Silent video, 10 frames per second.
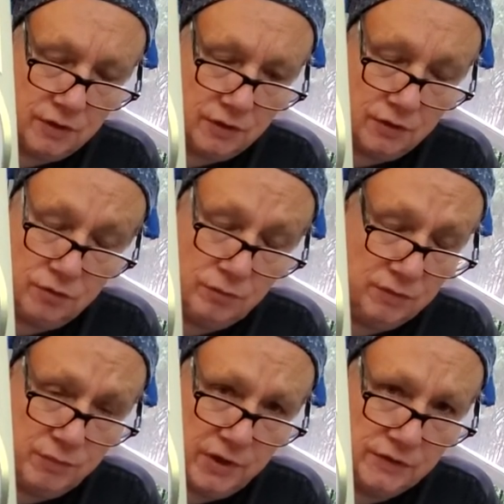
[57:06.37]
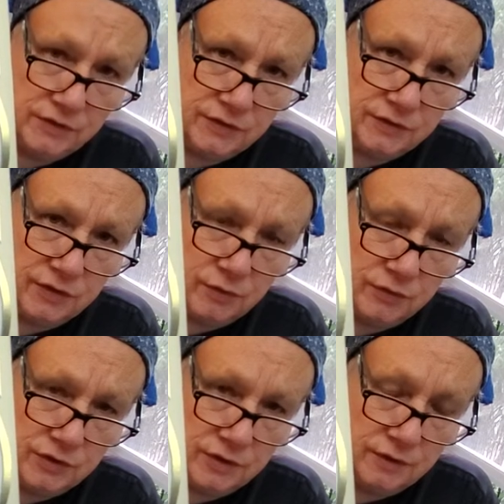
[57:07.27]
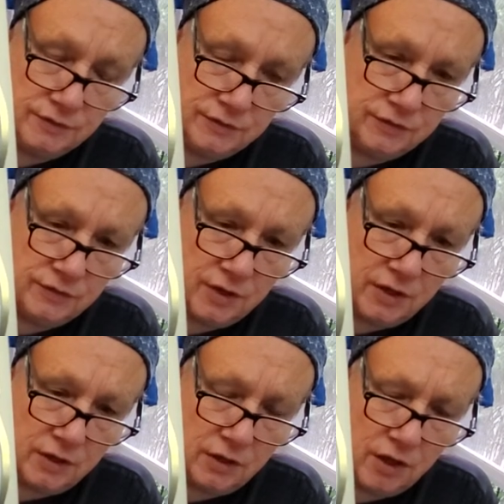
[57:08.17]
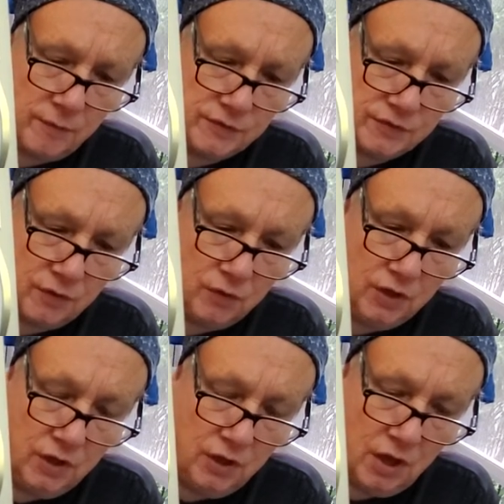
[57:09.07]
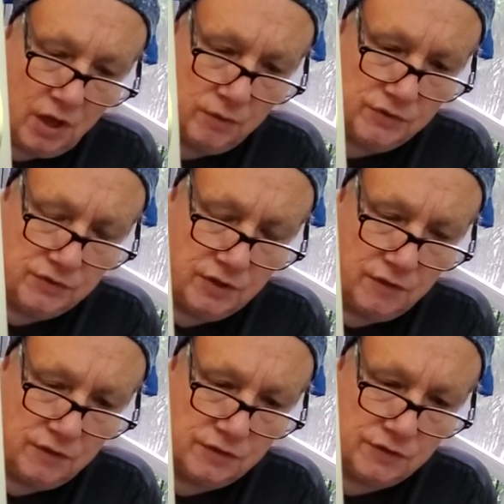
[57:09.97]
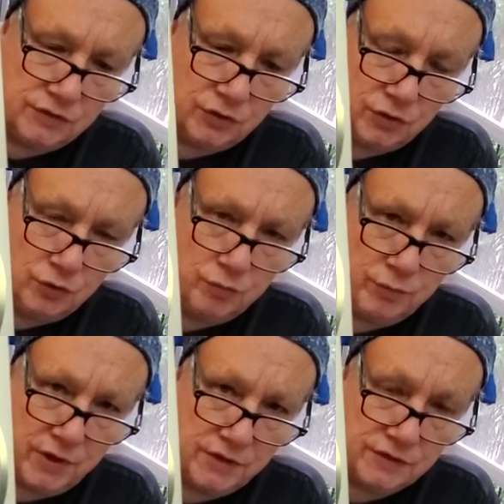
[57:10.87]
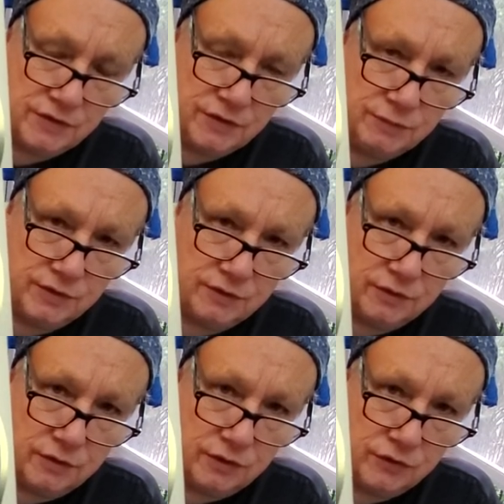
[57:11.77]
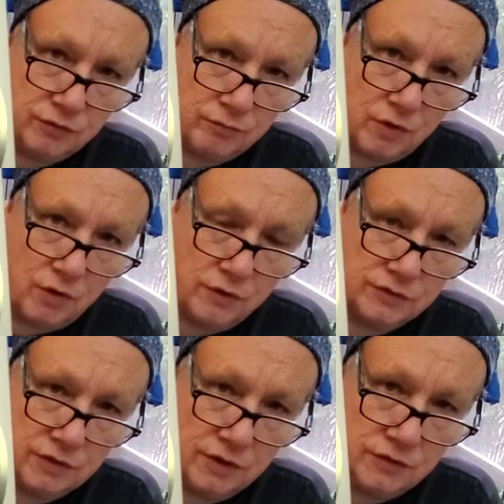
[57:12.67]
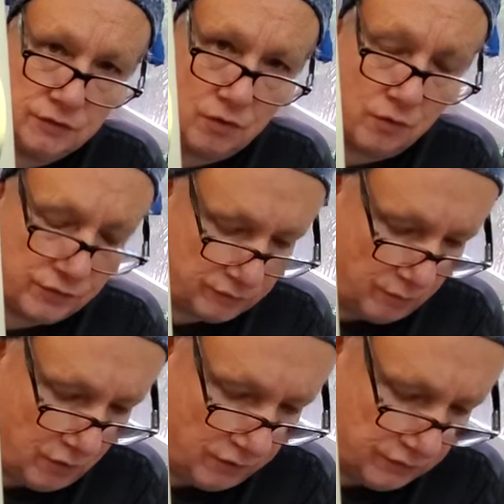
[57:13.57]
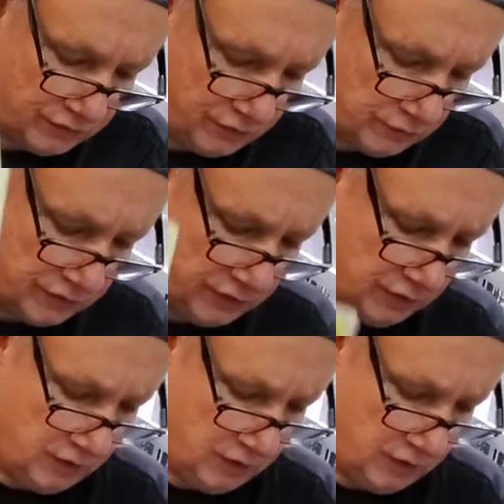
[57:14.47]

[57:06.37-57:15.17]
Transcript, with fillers: It could be Pisces energy because it's a Knight of Cups. So I would say this is you, Pisces, particularly look at your Mars. Knights are always Mars energy.